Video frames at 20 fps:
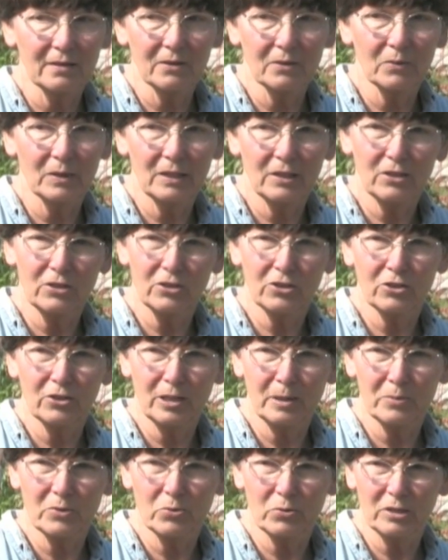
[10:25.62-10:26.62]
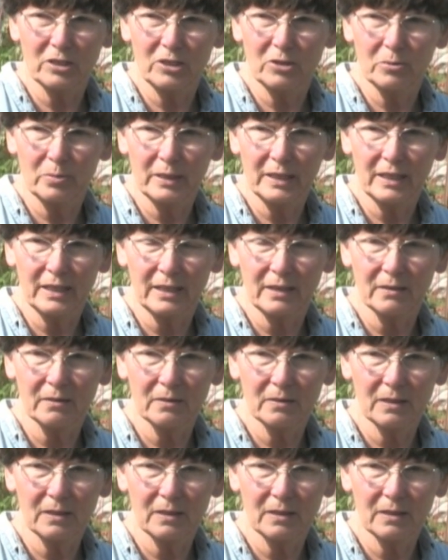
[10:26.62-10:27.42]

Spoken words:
What other crops would there be?